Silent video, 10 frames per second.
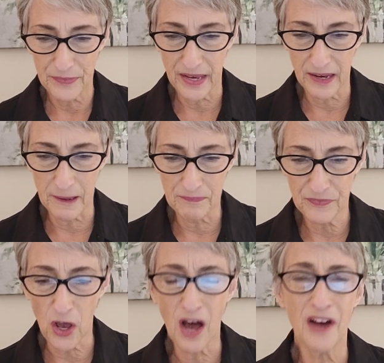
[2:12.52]

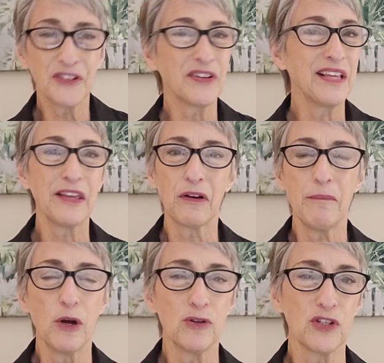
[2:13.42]
Honoring their
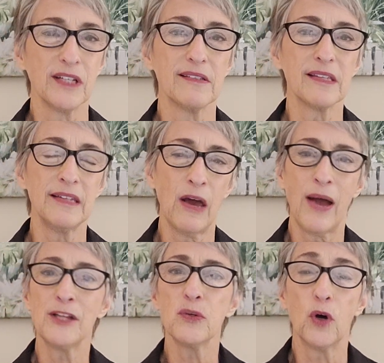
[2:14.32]
emotions. Now,
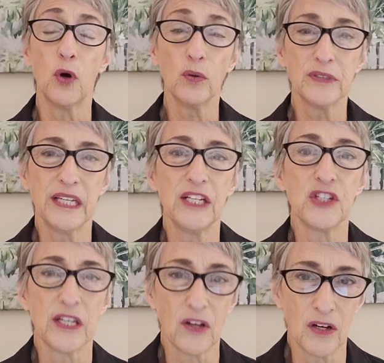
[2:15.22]
I do a whole
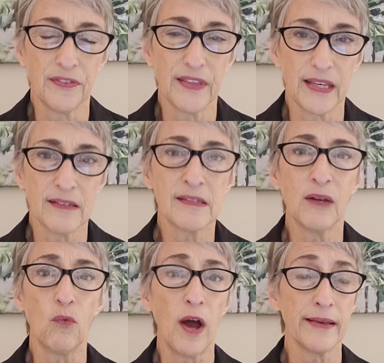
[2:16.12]
teaching on this
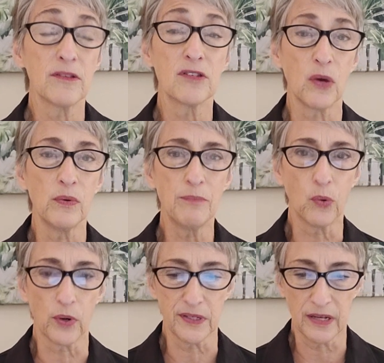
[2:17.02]
and why it's so
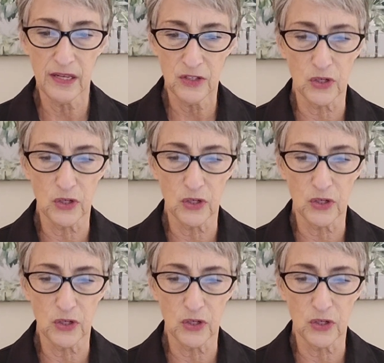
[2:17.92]
important.